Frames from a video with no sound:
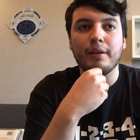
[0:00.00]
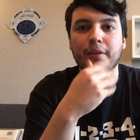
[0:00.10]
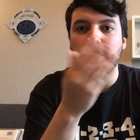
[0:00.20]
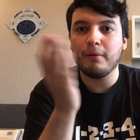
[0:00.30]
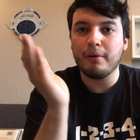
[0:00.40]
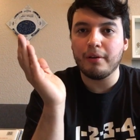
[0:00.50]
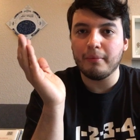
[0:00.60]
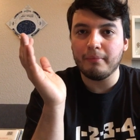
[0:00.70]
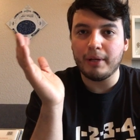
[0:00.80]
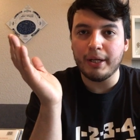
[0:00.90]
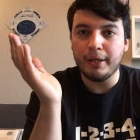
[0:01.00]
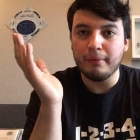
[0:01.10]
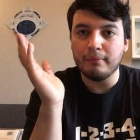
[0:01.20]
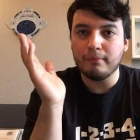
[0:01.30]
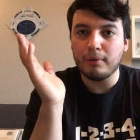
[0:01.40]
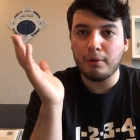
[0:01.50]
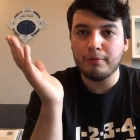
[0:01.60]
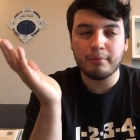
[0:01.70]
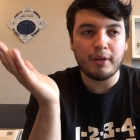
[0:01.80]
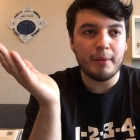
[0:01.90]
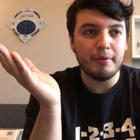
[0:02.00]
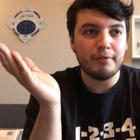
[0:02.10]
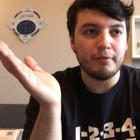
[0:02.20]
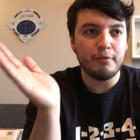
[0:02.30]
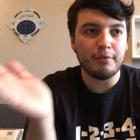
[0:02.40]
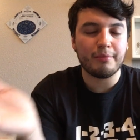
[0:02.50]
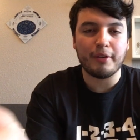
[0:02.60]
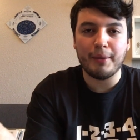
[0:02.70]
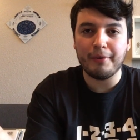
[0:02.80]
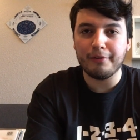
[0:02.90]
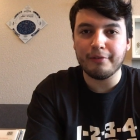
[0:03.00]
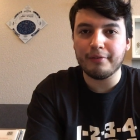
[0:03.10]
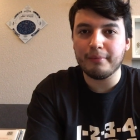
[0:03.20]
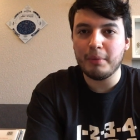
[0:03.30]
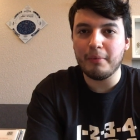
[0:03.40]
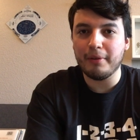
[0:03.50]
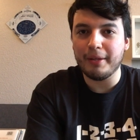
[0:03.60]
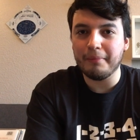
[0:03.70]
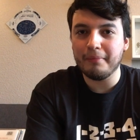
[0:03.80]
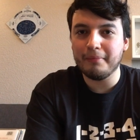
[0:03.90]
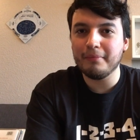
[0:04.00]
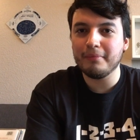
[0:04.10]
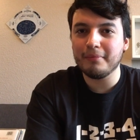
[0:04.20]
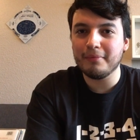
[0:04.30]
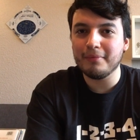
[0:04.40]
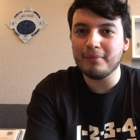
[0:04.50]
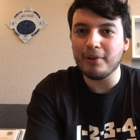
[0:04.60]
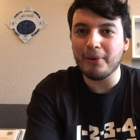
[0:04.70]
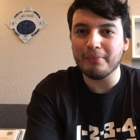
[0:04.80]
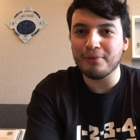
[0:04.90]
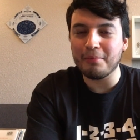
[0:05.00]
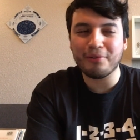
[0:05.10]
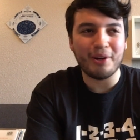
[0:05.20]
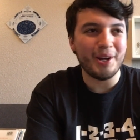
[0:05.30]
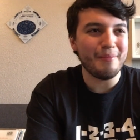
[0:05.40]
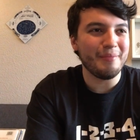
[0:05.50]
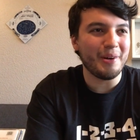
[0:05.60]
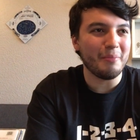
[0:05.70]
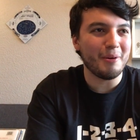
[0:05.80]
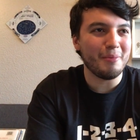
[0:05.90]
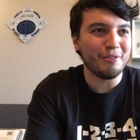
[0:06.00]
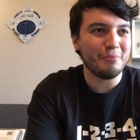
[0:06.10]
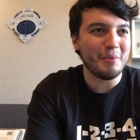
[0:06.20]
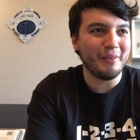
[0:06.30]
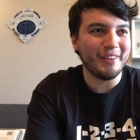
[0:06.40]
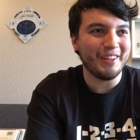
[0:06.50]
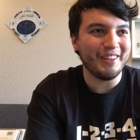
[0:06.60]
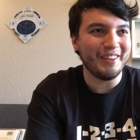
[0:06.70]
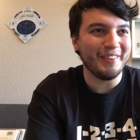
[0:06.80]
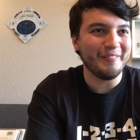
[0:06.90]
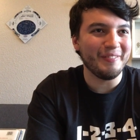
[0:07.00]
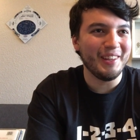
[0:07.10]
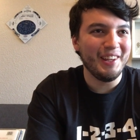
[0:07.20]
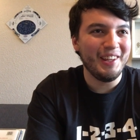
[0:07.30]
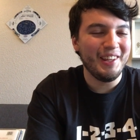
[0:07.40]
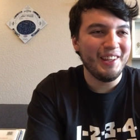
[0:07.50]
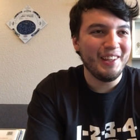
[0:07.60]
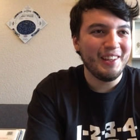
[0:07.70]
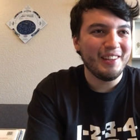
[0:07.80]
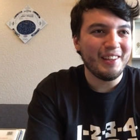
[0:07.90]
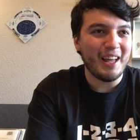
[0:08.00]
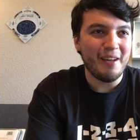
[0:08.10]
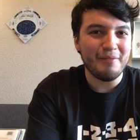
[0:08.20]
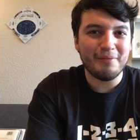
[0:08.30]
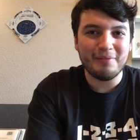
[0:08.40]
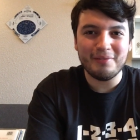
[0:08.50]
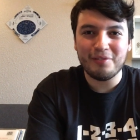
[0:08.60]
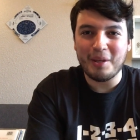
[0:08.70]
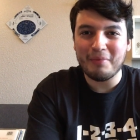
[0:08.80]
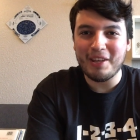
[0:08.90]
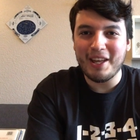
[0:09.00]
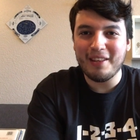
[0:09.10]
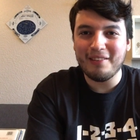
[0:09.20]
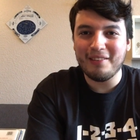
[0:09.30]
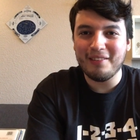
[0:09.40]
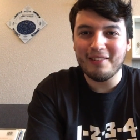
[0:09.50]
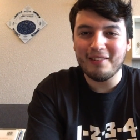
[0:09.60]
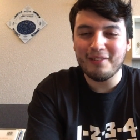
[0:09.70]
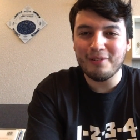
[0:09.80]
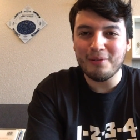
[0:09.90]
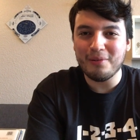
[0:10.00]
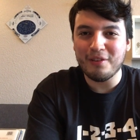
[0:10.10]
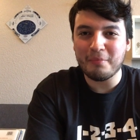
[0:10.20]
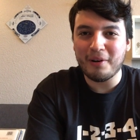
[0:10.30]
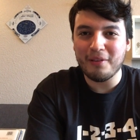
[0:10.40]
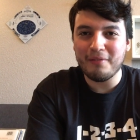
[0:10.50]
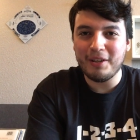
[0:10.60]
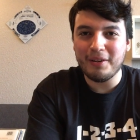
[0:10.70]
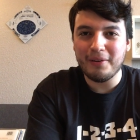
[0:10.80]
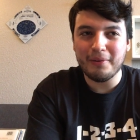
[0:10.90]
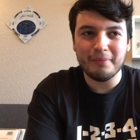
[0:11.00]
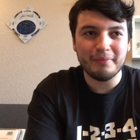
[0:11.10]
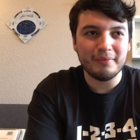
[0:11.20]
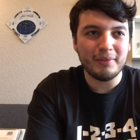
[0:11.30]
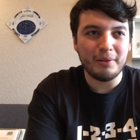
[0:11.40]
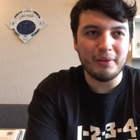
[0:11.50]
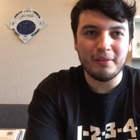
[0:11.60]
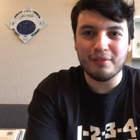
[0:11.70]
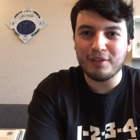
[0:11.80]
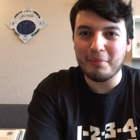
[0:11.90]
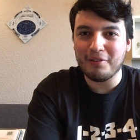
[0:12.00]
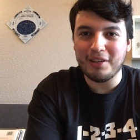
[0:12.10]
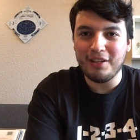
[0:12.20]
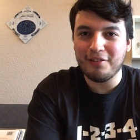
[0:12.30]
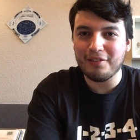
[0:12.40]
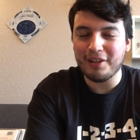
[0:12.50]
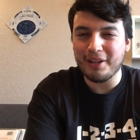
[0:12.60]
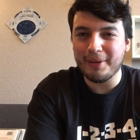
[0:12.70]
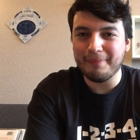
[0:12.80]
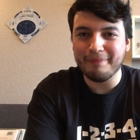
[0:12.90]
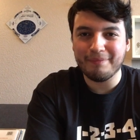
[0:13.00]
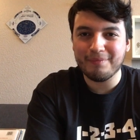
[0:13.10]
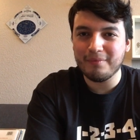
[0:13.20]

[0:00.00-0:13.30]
thank you all my old subscribers, new subscribers, people that don't subscribe on purpose, people that um, have skipped ahead to this part of the video or skipped to each um,